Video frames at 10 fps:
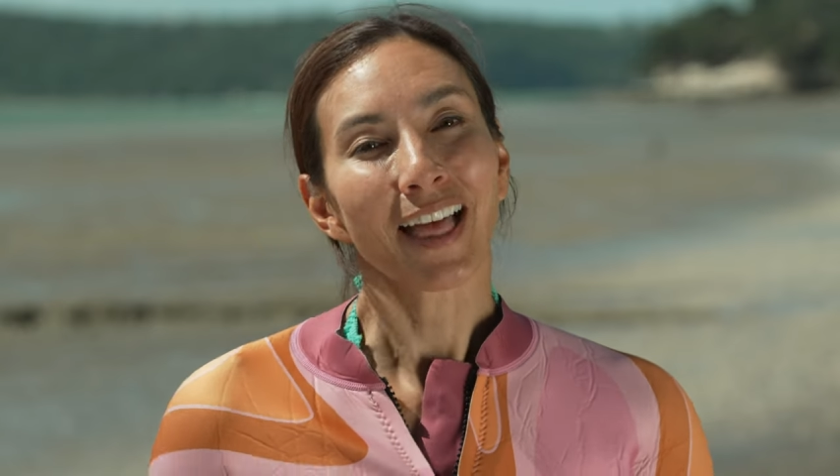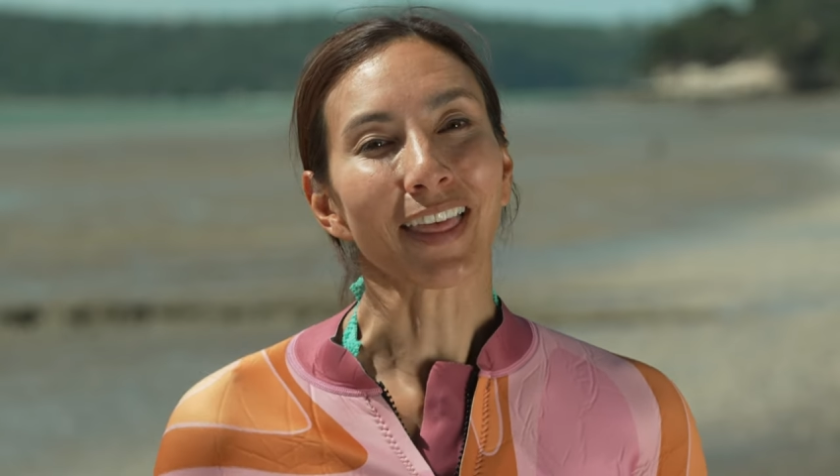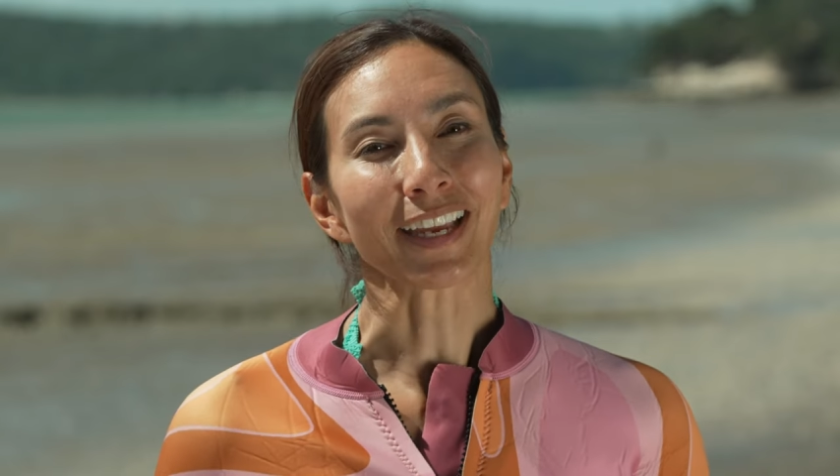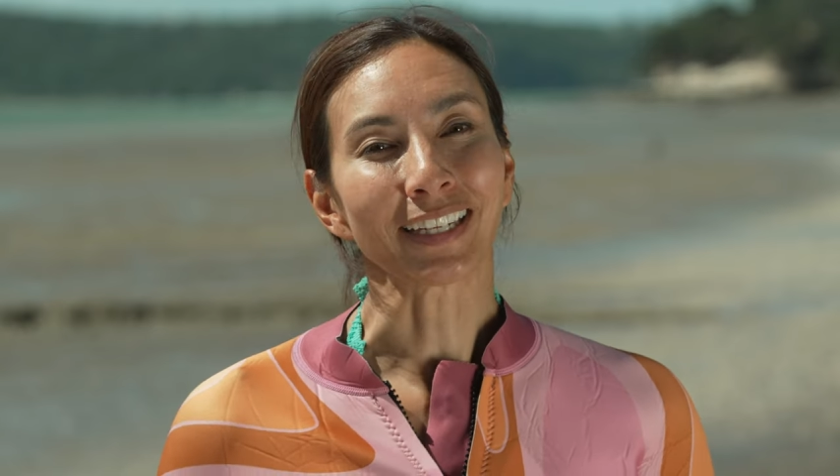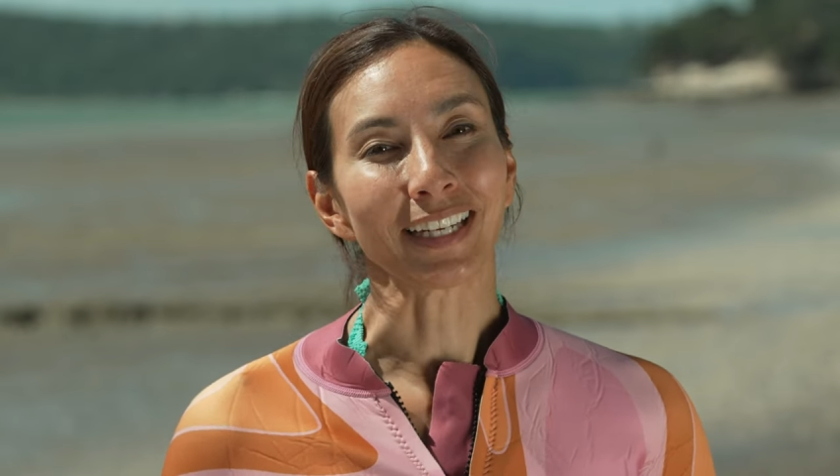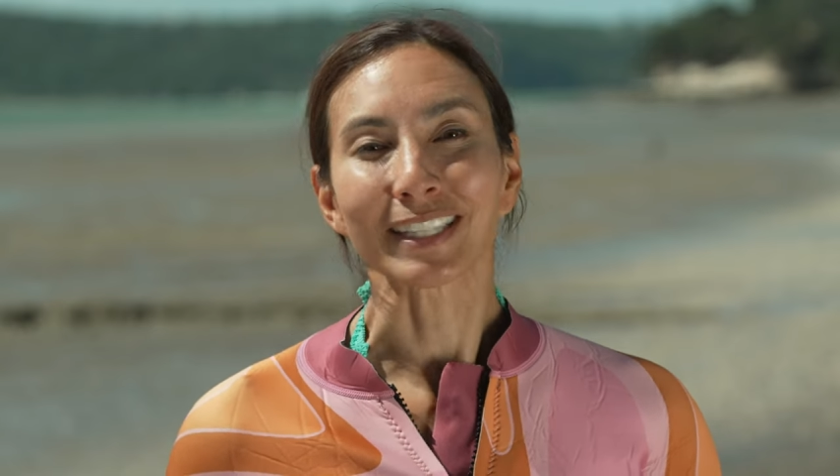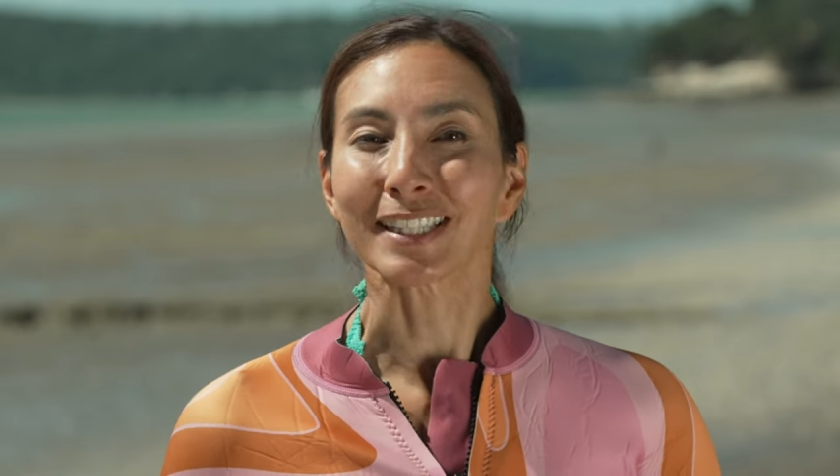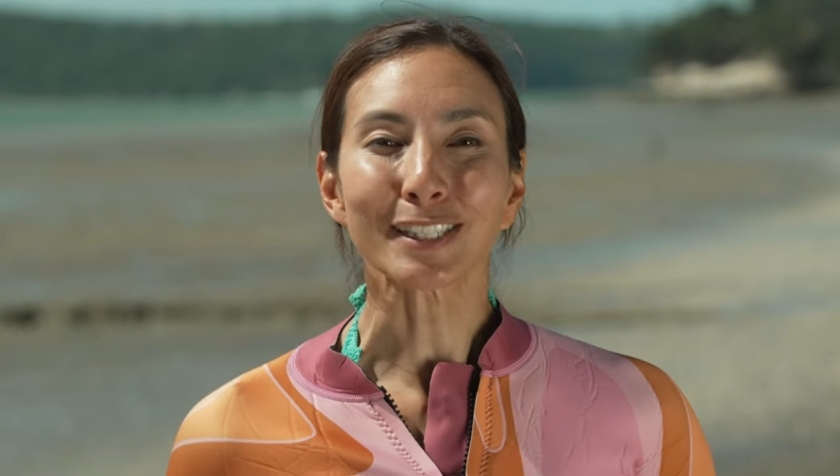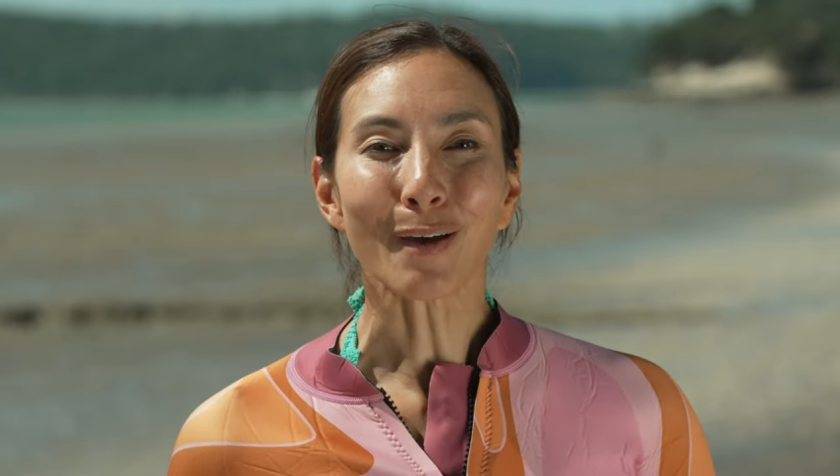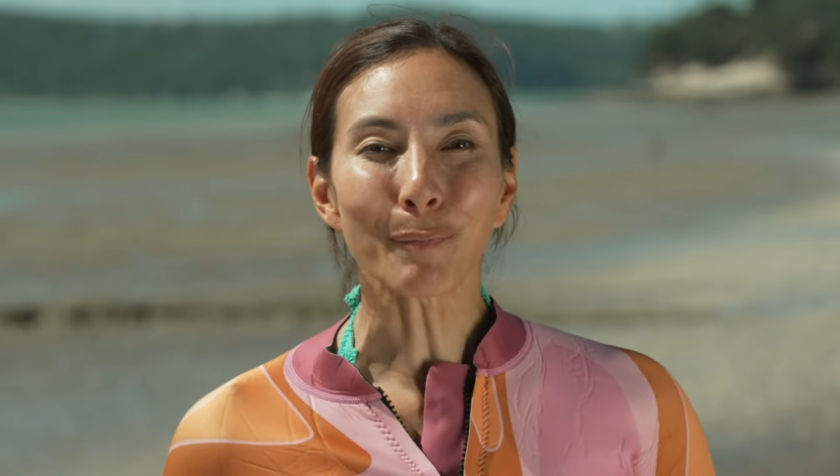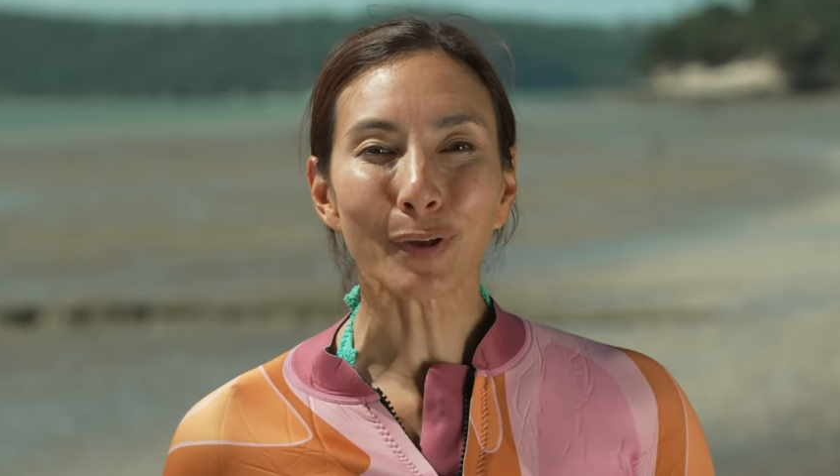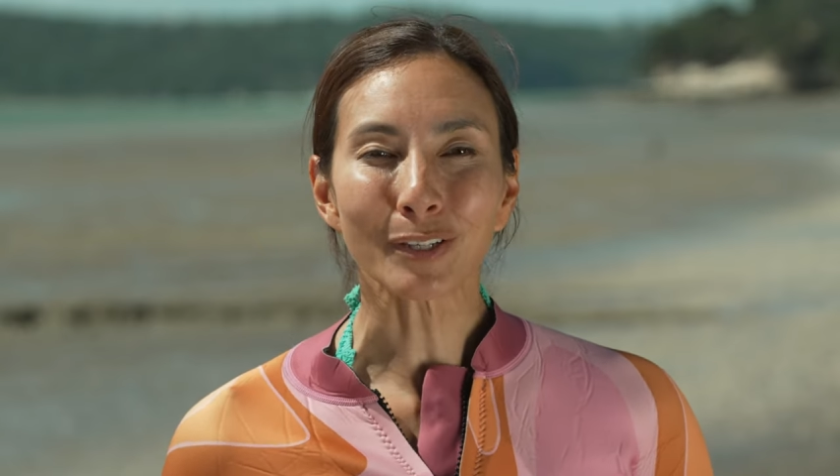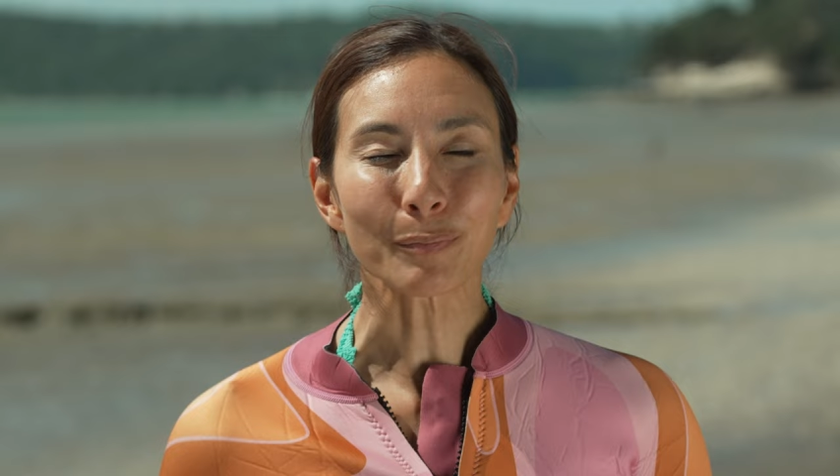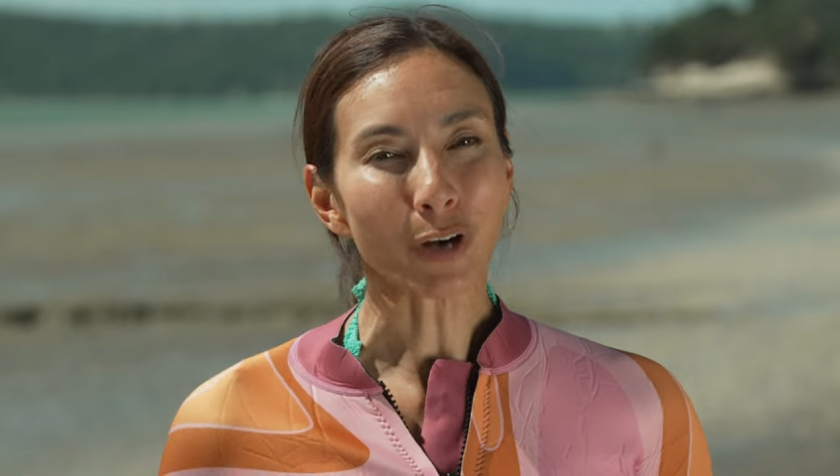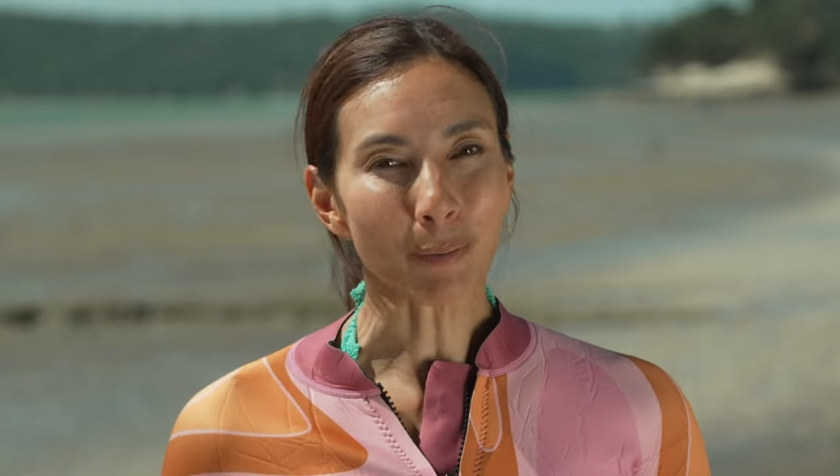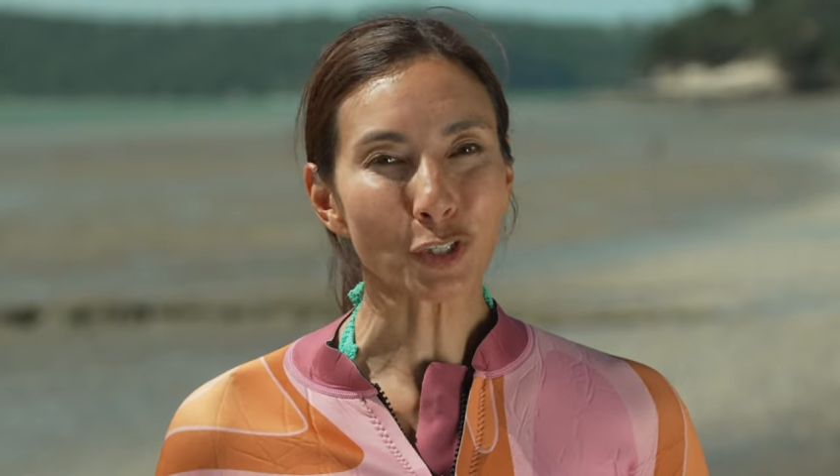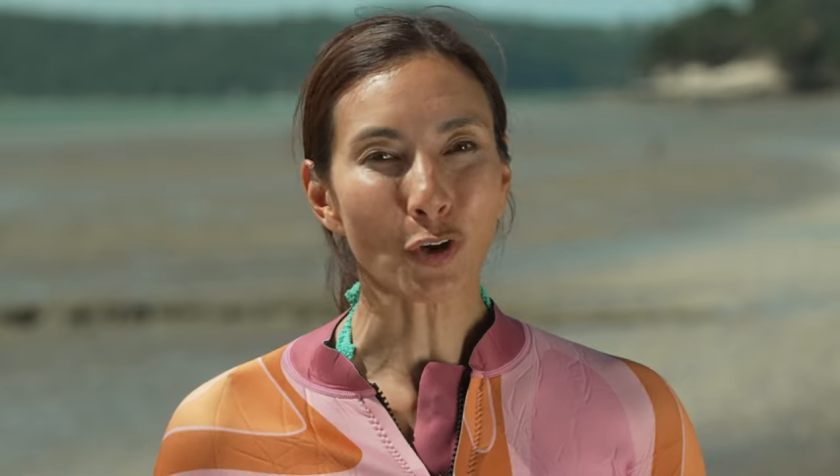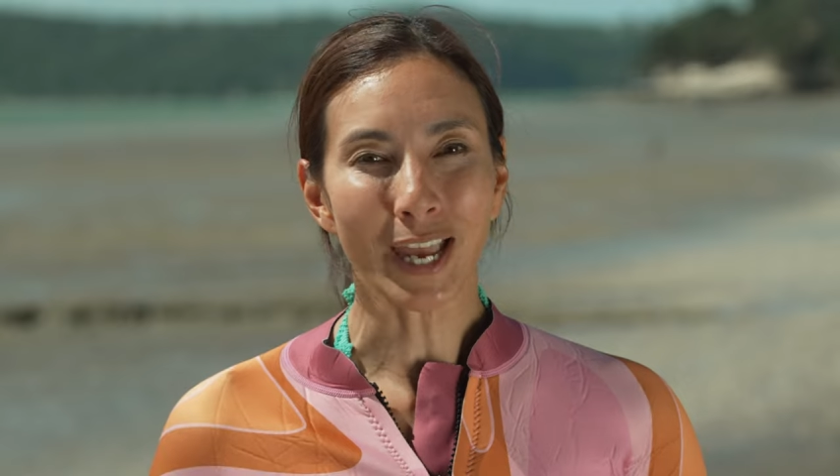That can lead to sunburn, premature